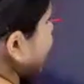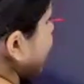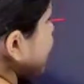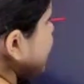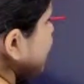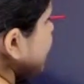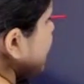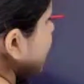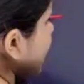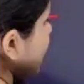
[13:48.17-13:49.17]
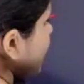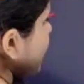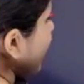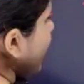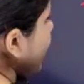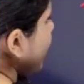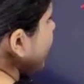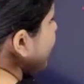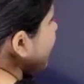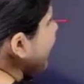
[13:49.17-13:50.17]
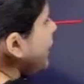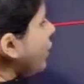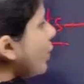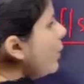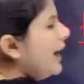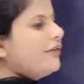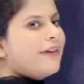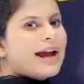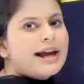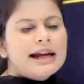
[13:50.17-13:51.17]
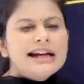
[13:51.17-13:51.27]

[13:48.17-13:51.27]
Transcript: Yes. So what do we mean by true and fair?